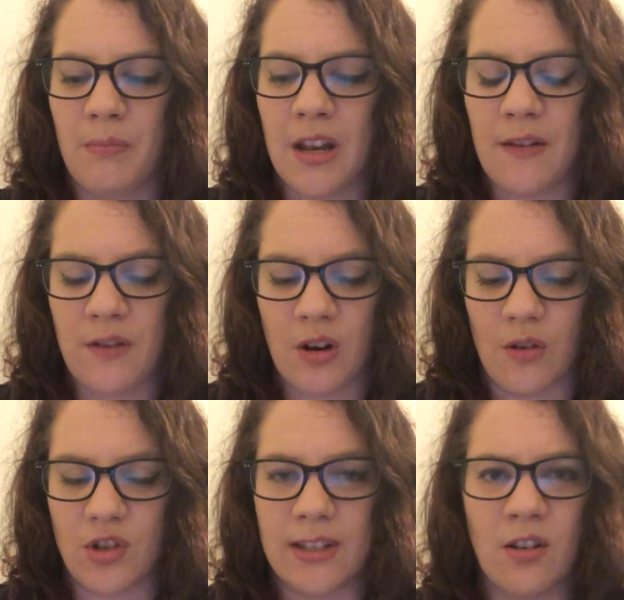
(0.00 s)
But if, you know,
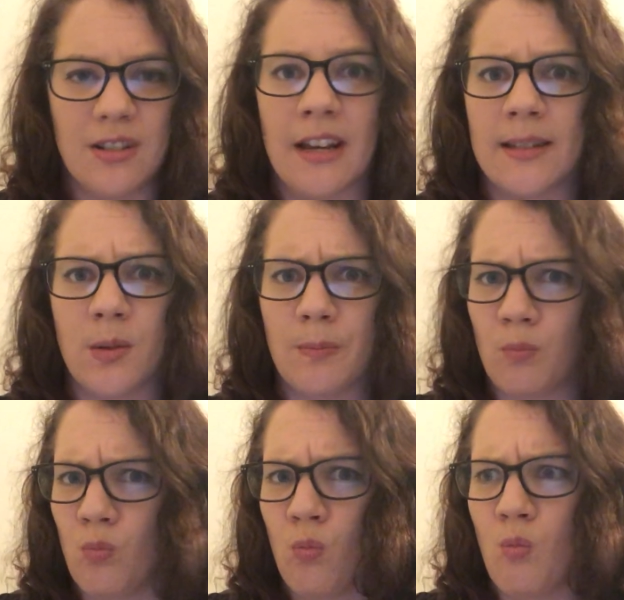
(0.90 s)
she's not dust,
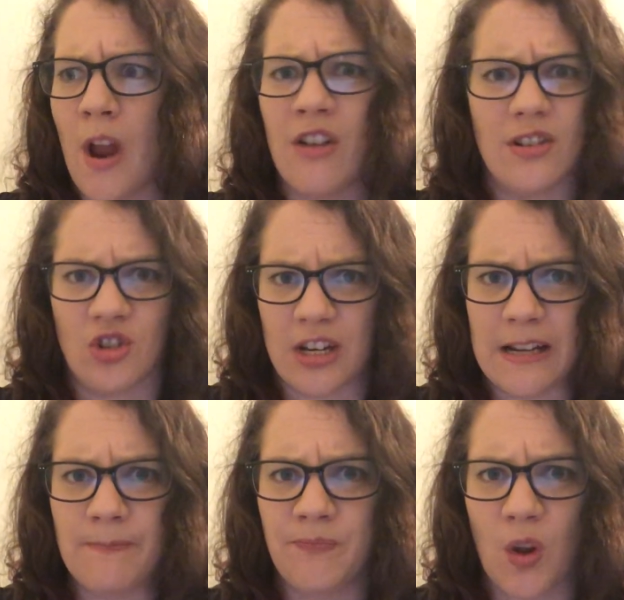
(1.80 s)
where is
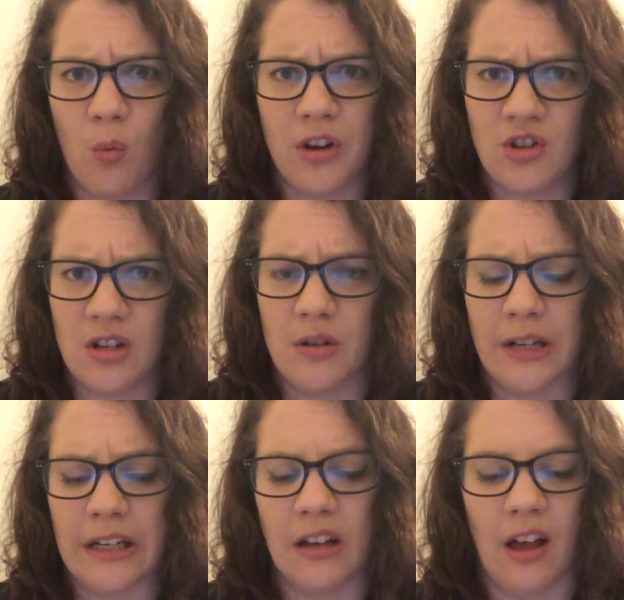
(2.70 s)
she? What is she
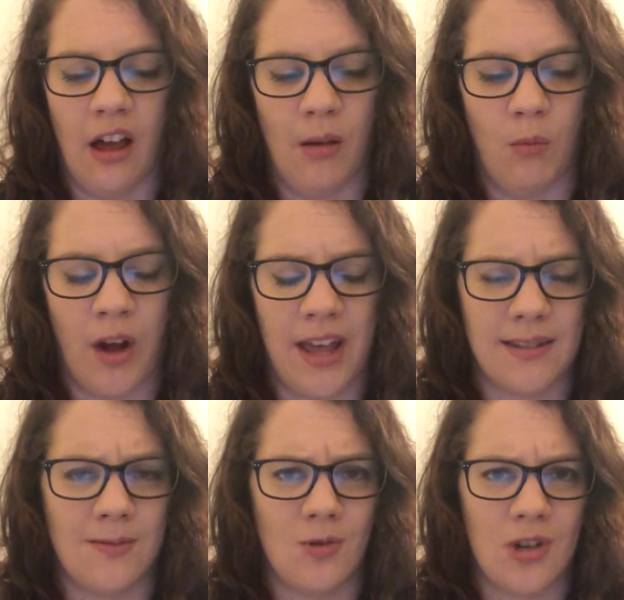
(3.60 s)
doing? Why
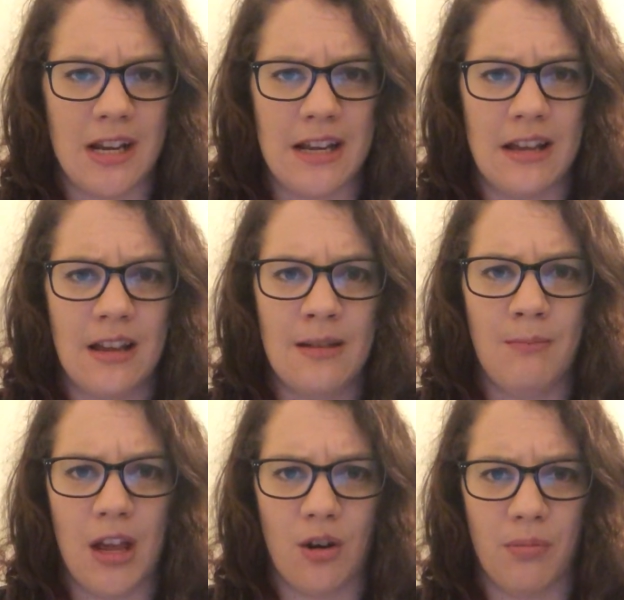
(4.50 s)
hasn't she
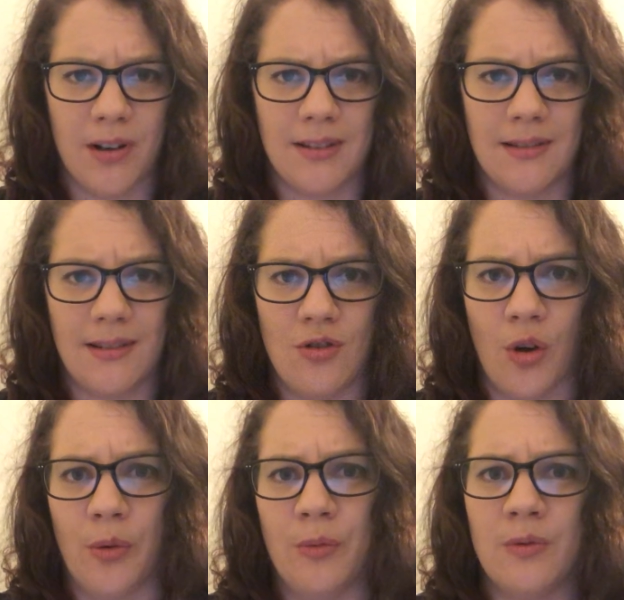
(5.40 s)
made her presence
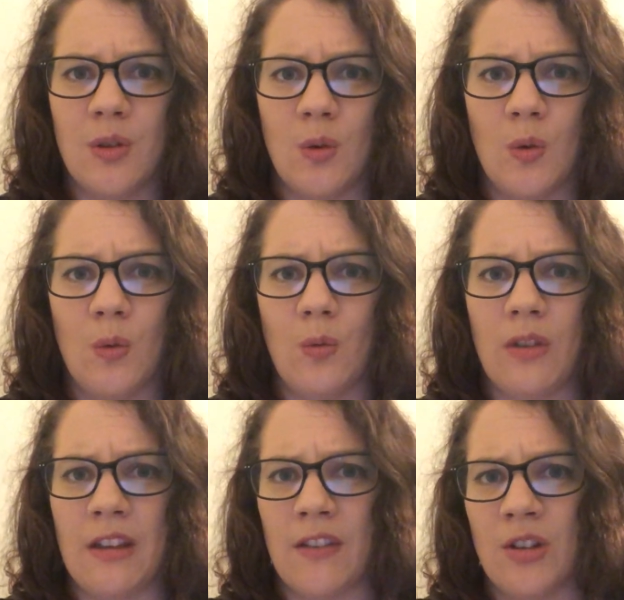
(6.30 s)
known to
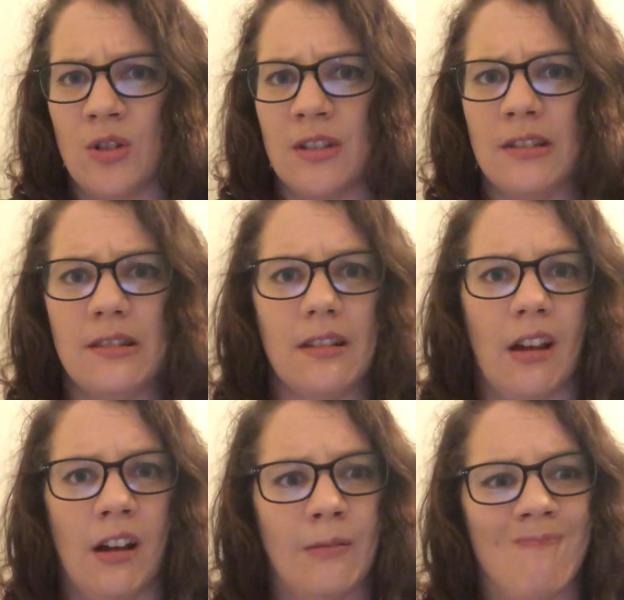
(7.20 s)
the Avengers?
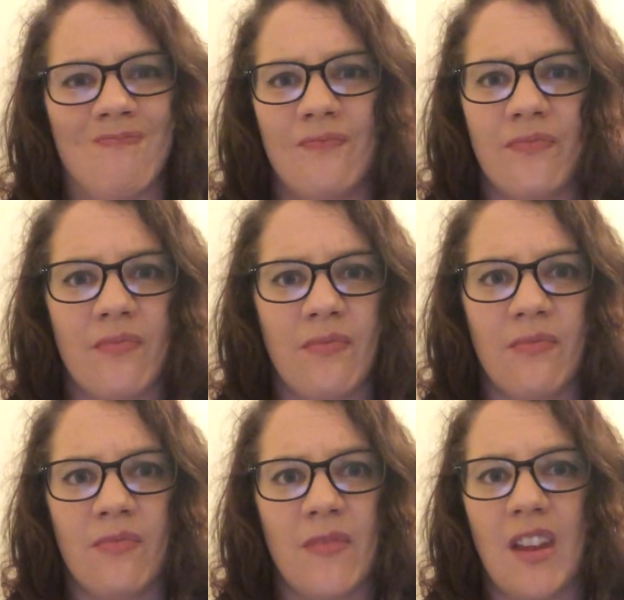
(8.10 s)

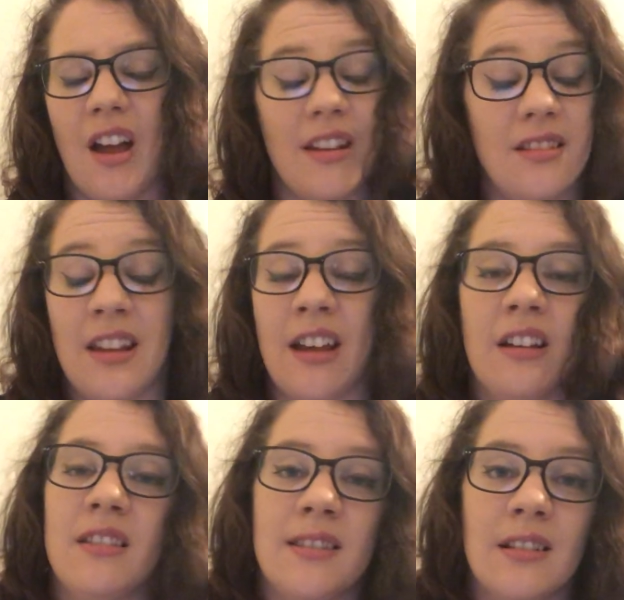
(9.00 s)

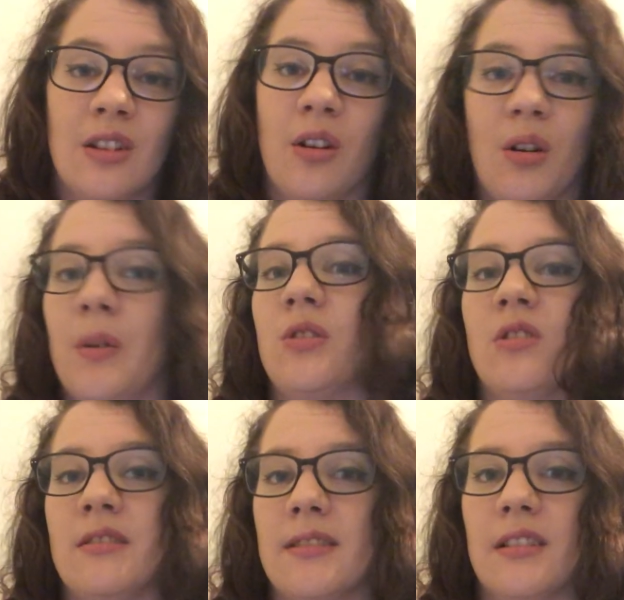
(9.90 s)
Yeah, there's a lot of
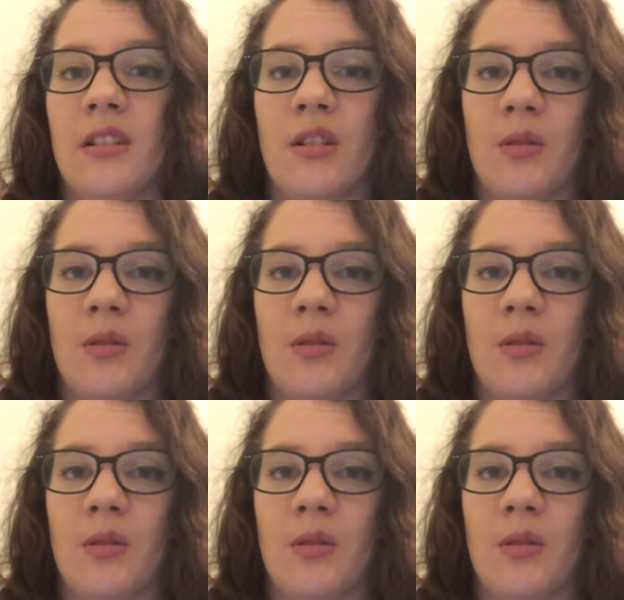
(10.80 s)
questions.